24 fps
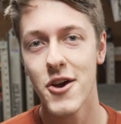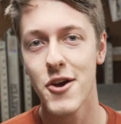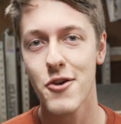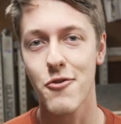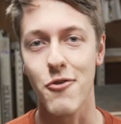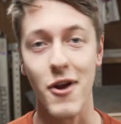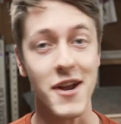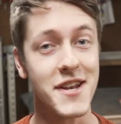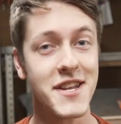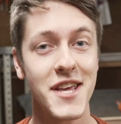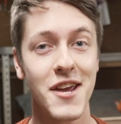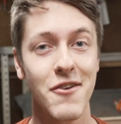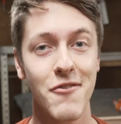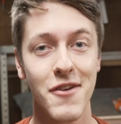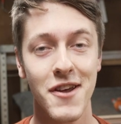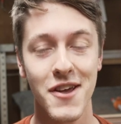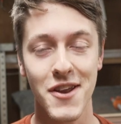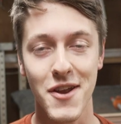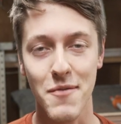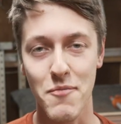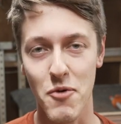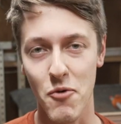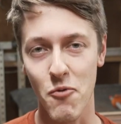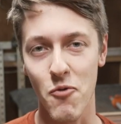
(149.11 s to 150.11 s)

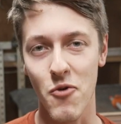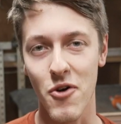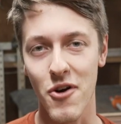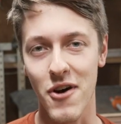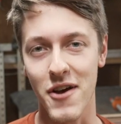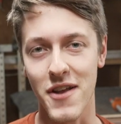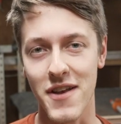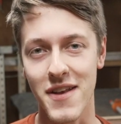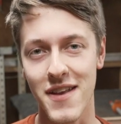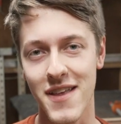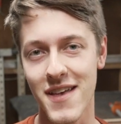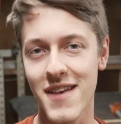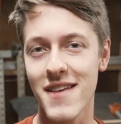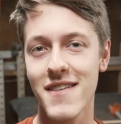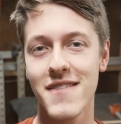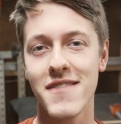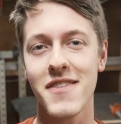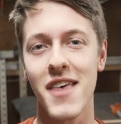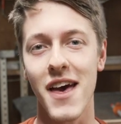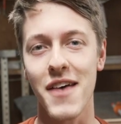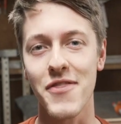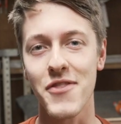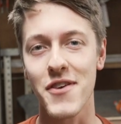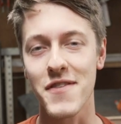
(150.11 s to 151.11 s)
Criteria number one is
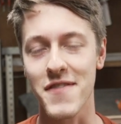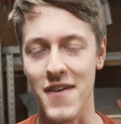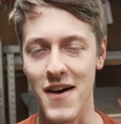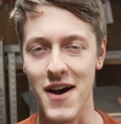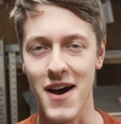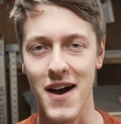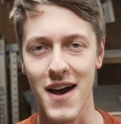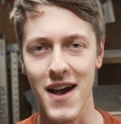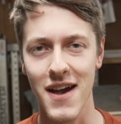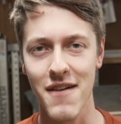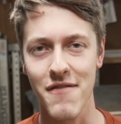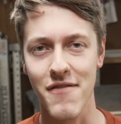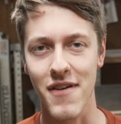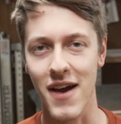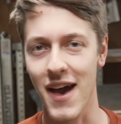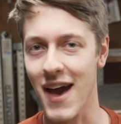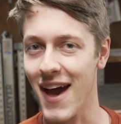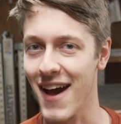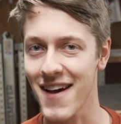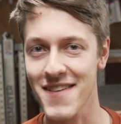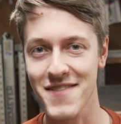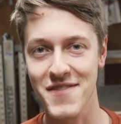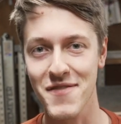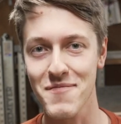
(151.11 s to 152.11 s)
that this hive
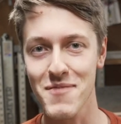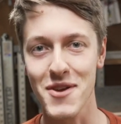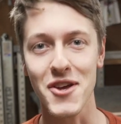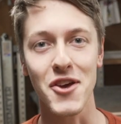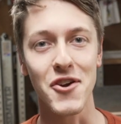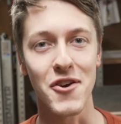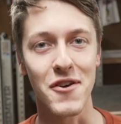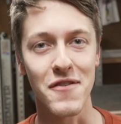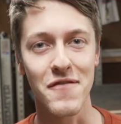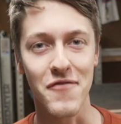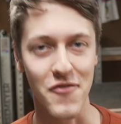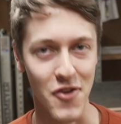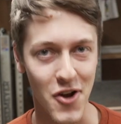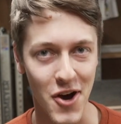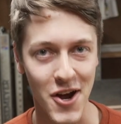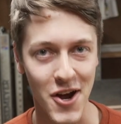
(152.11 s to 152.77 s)
has to be good for